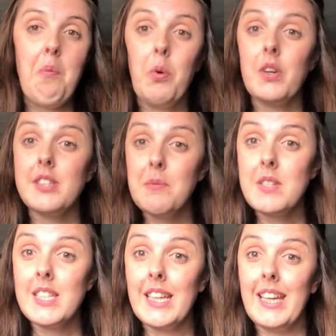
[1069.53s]

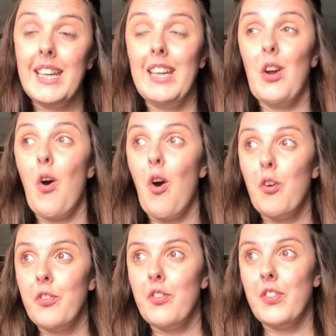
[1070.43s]
proximity
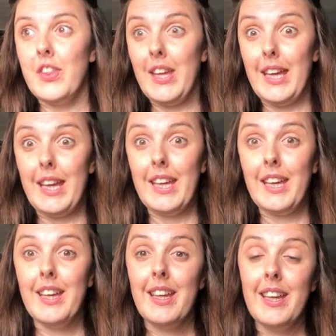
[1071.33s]
of
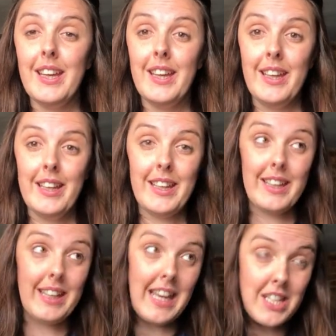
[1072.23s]
the
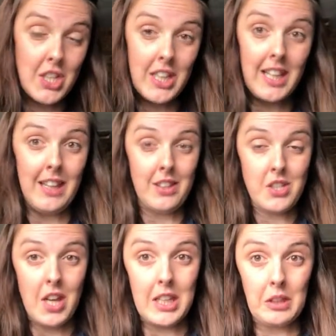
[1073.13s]
kitchen and the
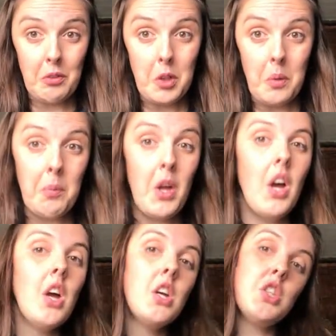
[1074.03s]
dining room
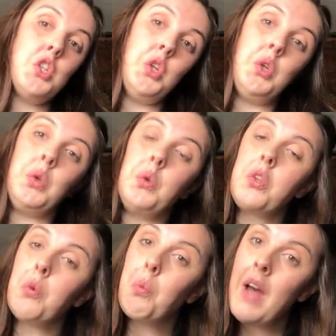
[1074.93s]
to
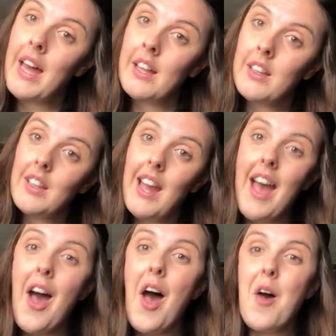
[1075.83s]
the
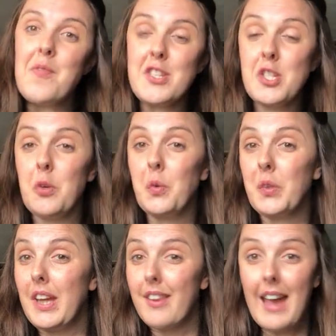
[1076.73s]
well, and to all
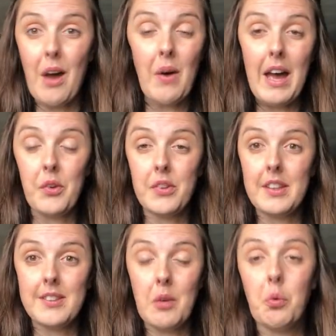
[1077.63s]
the other
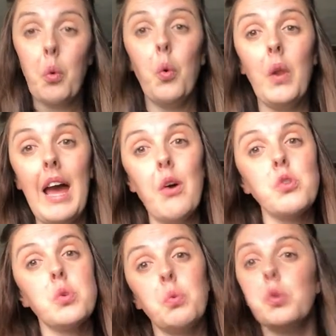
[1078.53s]
outhouses that were all
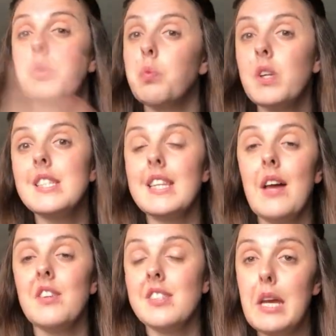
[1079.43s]
out towards what is
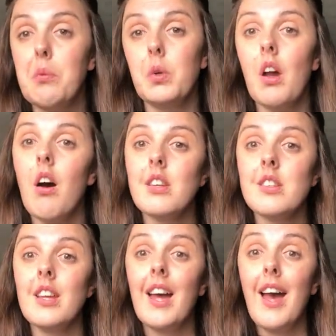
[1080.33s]
now the stable yard.
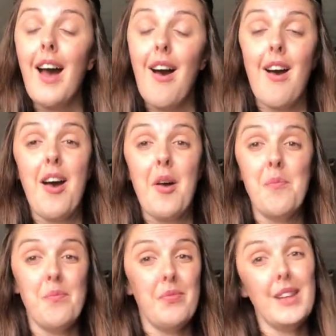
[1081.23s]

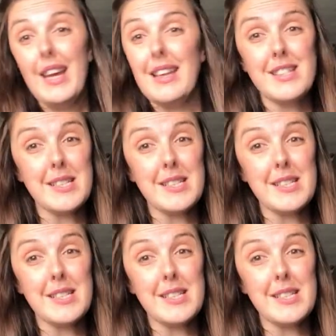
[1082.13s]
It